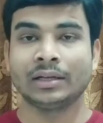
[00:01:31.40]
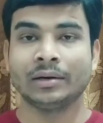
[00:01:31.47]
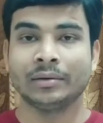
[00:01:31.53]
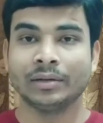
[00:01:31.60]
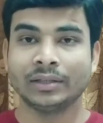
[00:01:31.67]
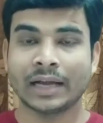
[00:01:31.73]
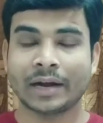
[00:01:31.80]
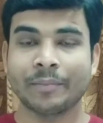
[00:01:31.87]

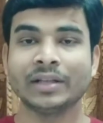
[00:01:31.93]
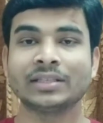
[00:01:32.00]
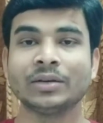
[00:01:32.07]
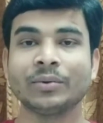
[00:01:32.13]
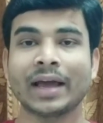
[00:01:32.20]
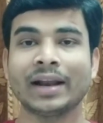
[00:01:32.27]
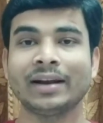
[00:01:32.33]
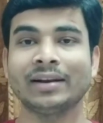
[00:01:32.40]
That means
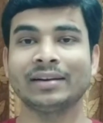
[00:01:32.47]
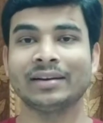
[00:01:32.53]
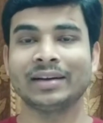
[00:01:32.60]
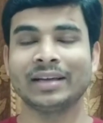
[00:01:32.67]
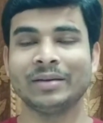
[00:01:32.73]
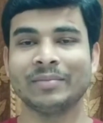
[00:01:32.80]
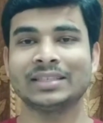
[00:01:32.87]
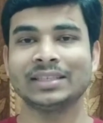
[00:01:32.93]
you can
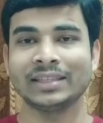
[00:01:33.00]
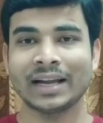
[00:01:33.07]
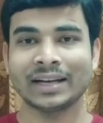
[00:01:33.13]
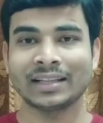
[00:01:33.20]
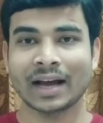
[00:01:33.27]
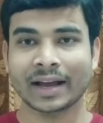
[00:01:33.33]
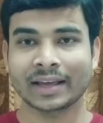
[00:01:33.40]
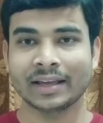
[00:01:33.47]
imagine that
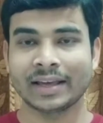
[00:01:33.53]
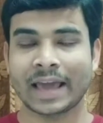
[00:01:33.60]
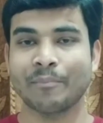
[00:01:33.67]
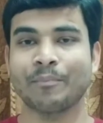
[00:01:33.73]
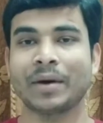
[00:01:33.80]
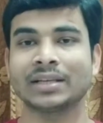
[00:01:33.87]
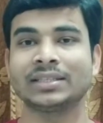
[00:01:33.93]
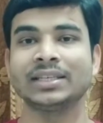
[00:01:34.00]
the
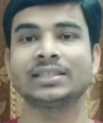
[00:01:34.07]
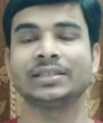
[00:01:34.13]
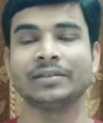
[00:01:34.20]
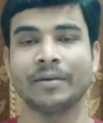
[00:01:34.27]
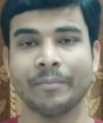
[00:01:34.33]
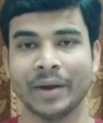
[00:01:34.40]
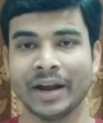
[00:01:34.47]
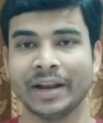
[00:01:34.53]
campus is
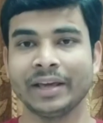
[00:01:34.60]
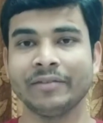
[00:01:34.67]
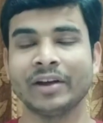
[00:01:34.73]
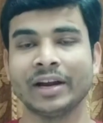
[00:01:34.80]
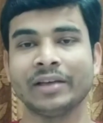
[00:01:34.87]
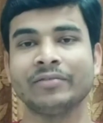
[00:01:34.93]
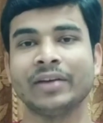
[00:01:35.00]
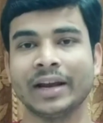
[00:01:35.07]
very
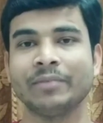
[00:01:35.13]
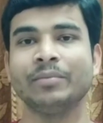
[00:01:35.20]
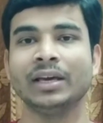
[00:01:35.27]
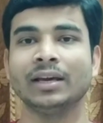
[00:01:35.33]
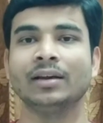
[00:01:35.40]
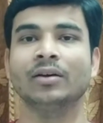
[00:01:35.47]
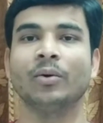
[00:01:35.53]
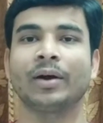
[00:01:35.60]
very very
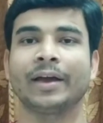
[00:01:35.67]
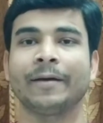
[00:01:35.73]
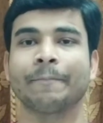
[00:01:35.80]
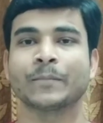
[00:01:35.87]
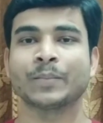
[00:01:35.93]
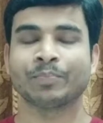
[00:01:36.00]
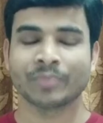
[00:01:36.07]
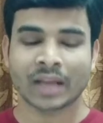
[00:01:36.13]
big. Okay,
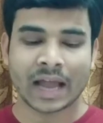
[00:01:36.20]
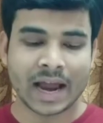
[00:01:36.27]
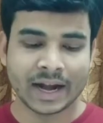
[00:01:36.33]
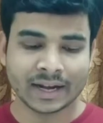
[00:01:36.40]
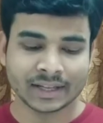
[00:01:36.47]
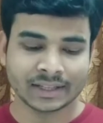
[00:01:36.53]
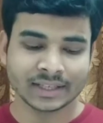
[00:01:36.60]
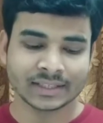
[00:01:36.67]

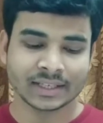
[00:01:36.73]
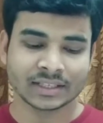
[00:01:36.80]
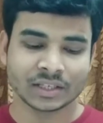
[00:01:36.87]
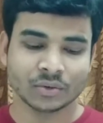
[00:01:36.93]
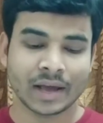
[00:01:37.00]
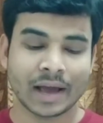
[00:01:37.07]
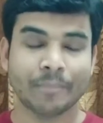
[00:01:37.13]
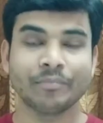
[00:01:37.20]
and this
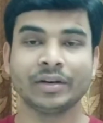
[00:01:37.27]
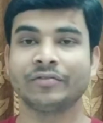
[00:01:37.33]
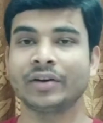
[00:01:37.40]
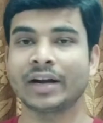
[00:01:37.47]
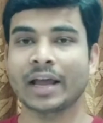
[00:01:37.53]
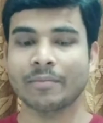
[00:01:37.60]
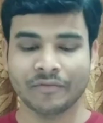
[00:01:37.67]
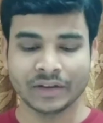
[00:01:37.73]
institute have
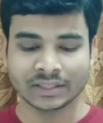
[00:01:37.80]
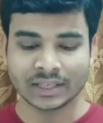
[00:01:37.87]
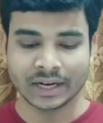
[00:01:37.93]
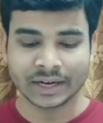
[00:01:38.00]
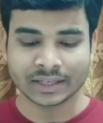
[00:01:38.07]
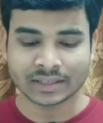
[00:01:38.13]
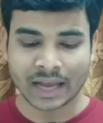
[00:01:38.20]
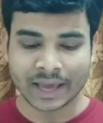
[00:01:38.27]
different type of
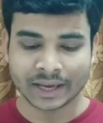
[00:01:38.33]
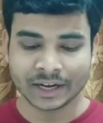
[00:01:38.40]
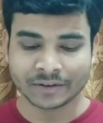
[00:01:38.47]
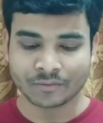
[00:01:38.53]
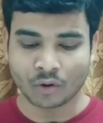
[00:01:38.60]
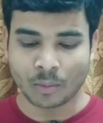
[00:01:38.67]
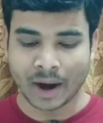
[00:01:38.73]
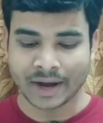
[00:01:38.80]
facilities, like
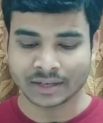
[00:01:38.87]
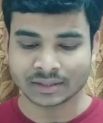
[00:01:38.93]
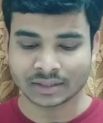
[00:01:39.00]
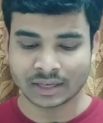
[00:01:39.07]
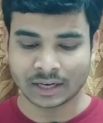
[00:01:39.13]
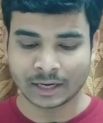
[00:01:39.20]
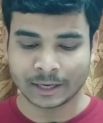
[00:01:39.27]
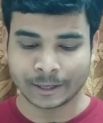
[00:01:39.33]
it provides
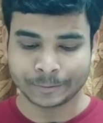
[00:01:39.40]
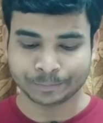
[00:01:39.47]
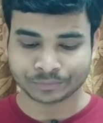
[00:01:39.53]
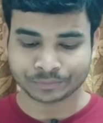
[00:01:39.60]
uh,